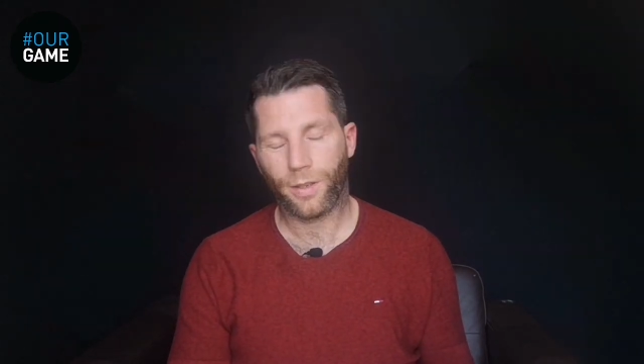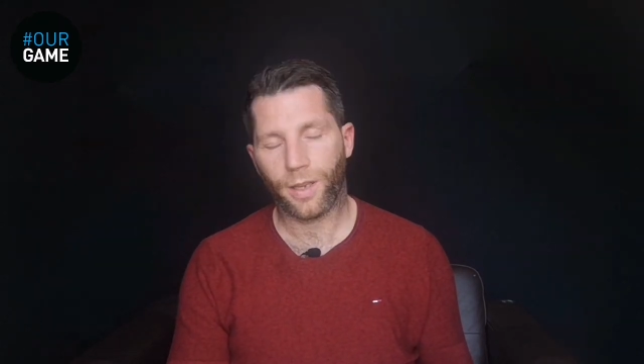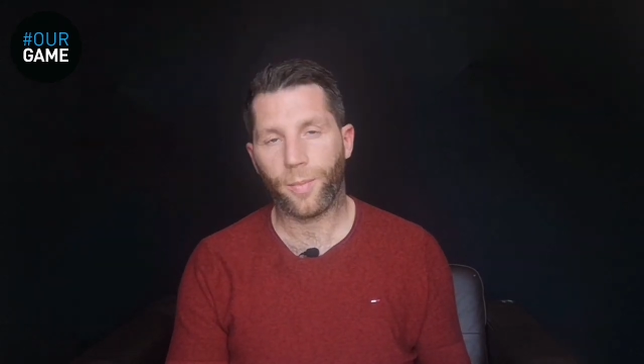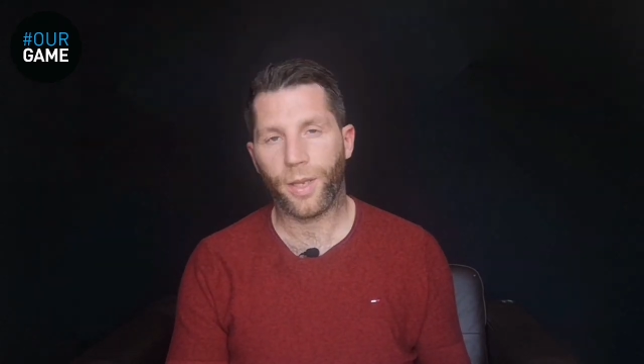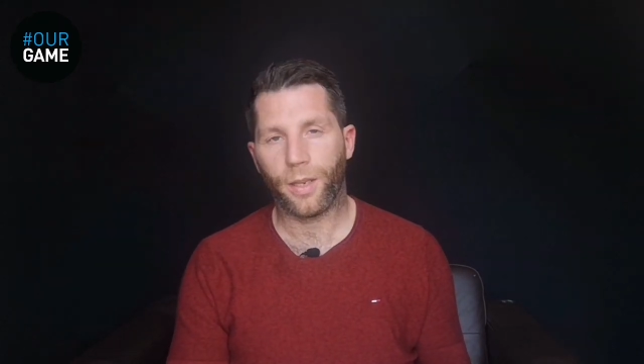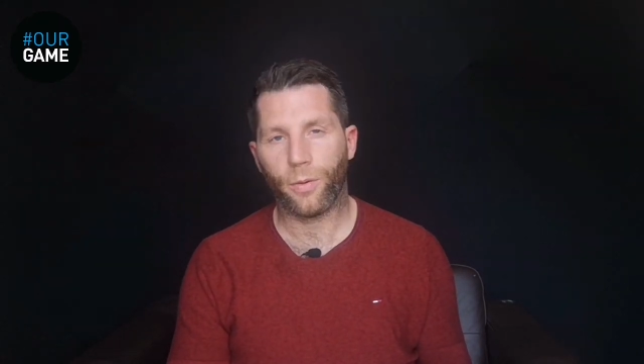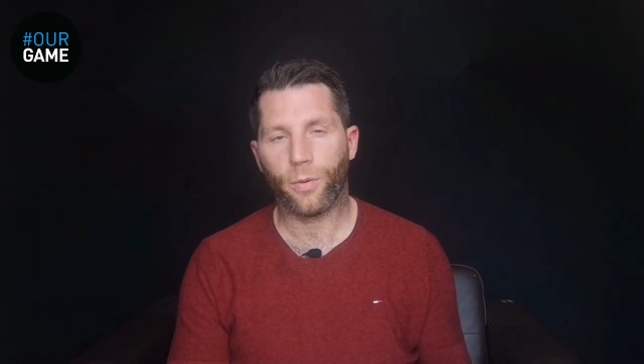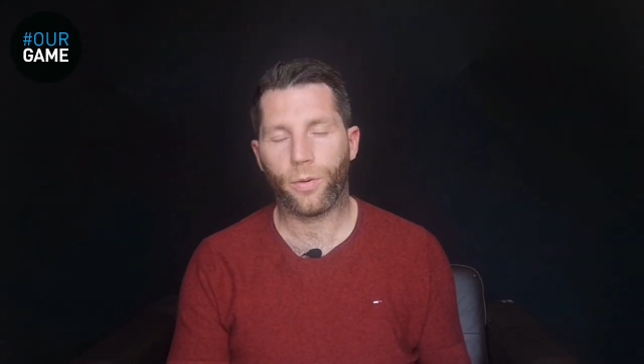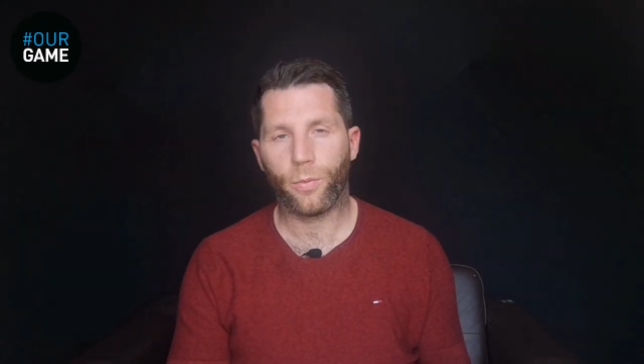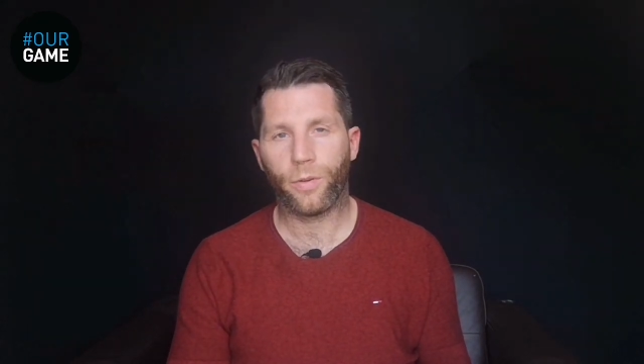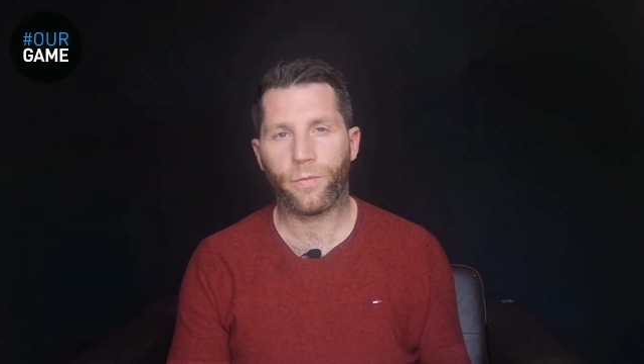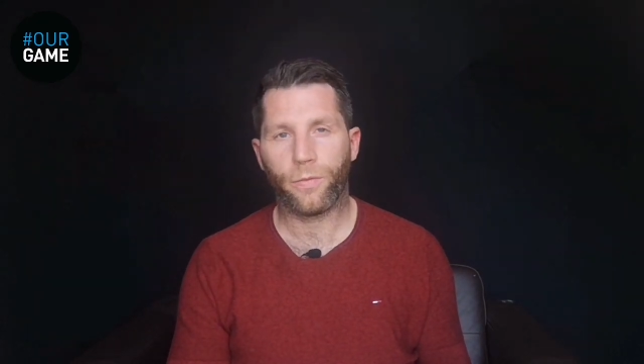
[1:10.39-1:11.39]
I mean, they were
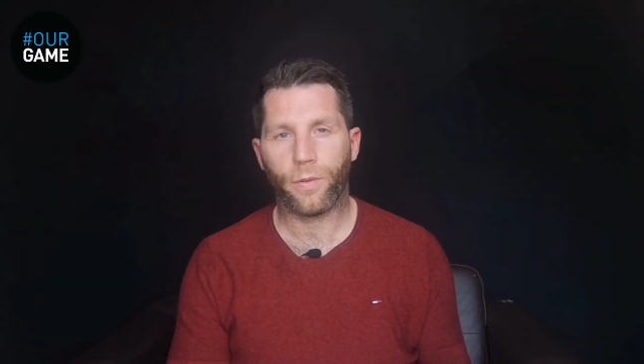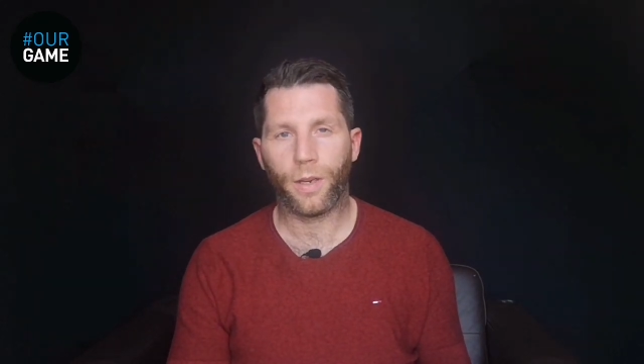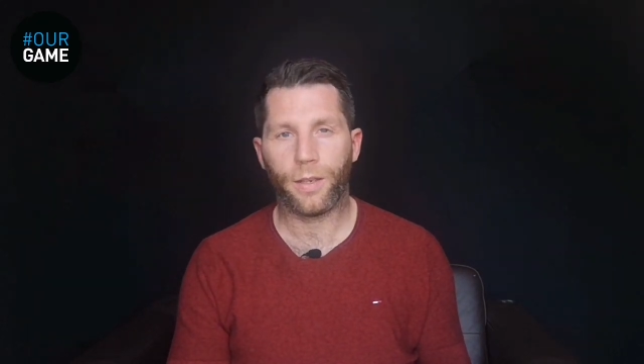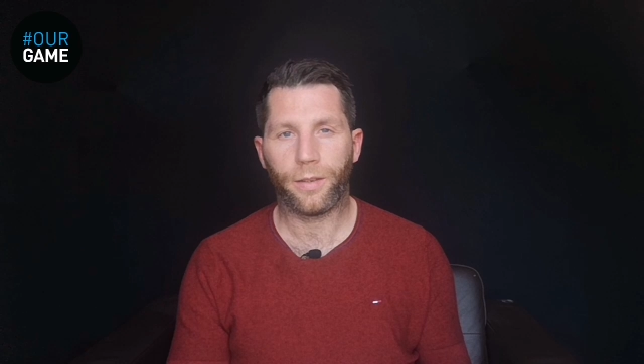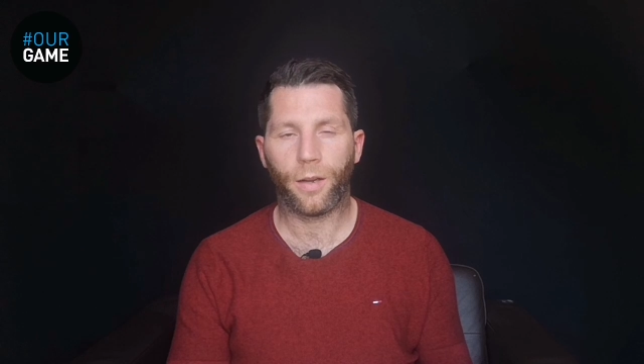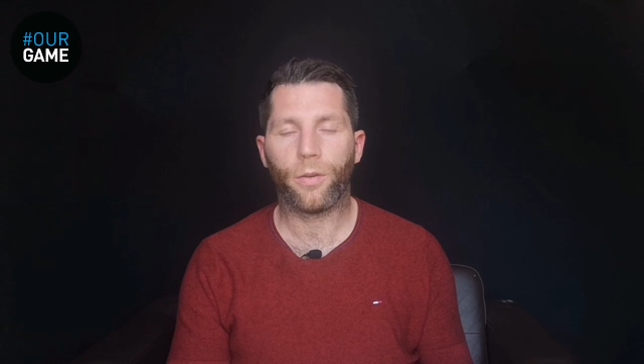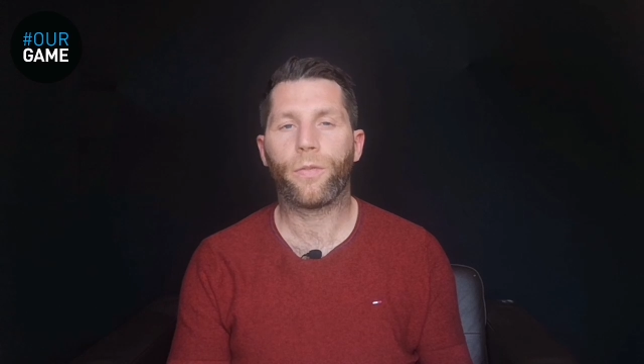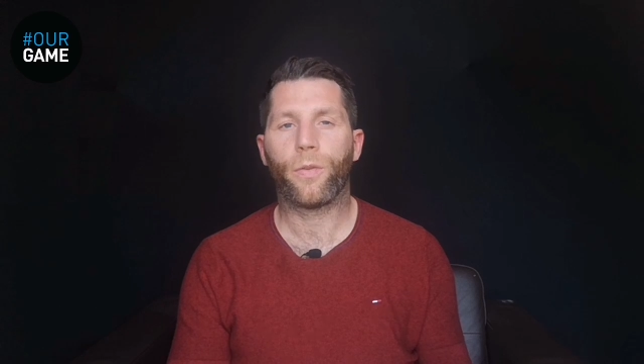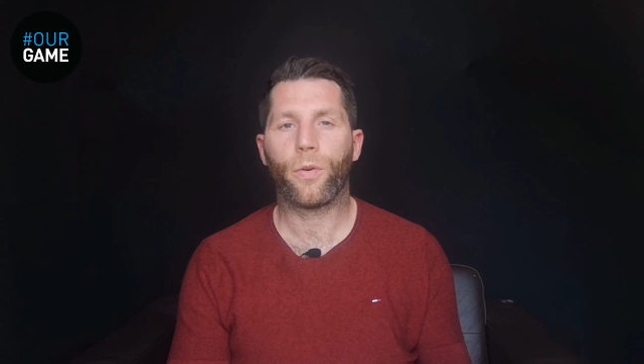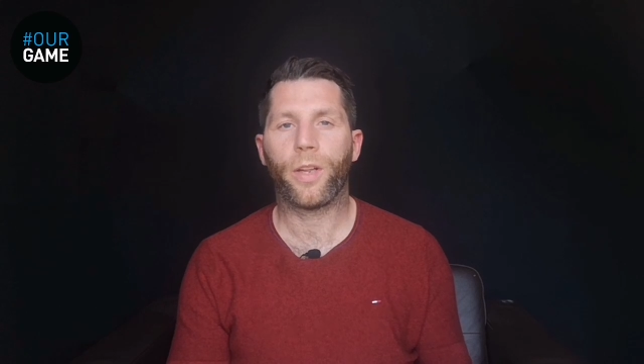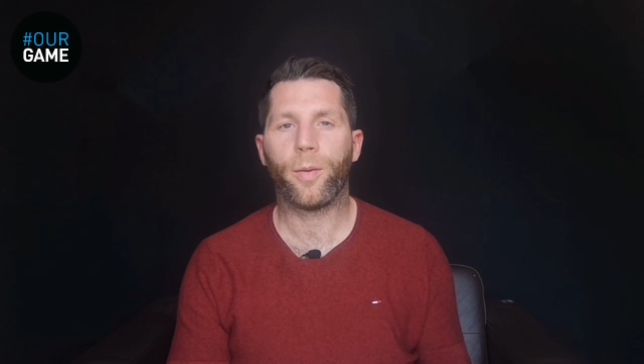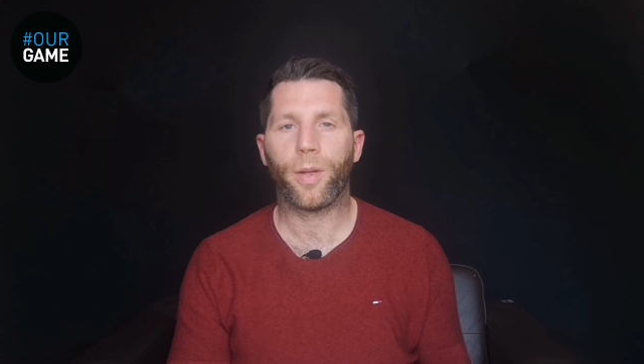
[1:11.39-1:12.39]
with uh, down to
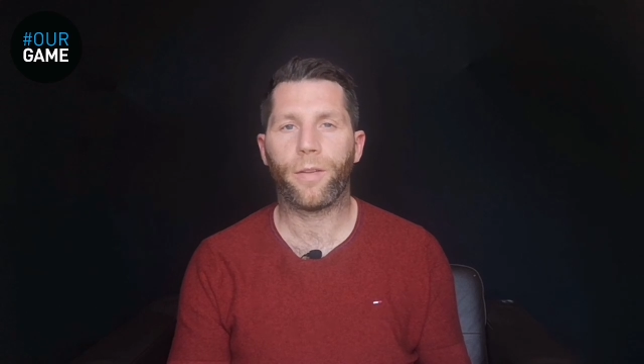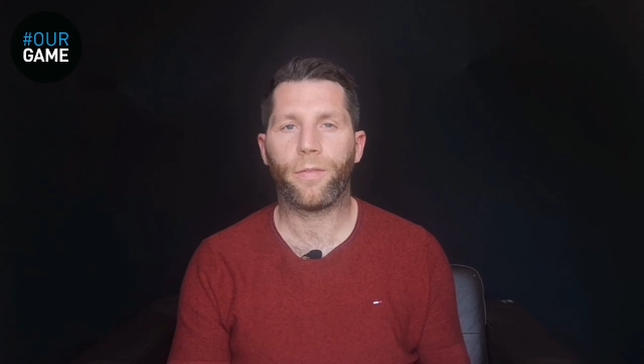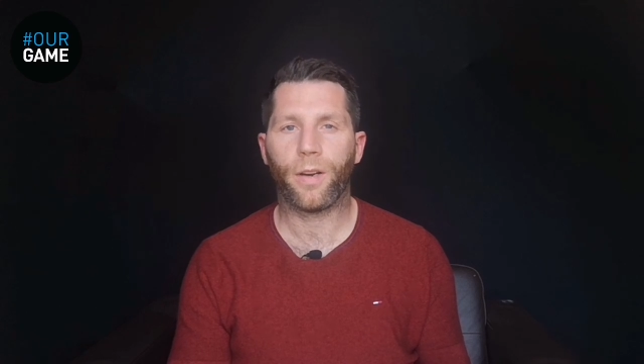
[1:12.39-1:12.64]
14 men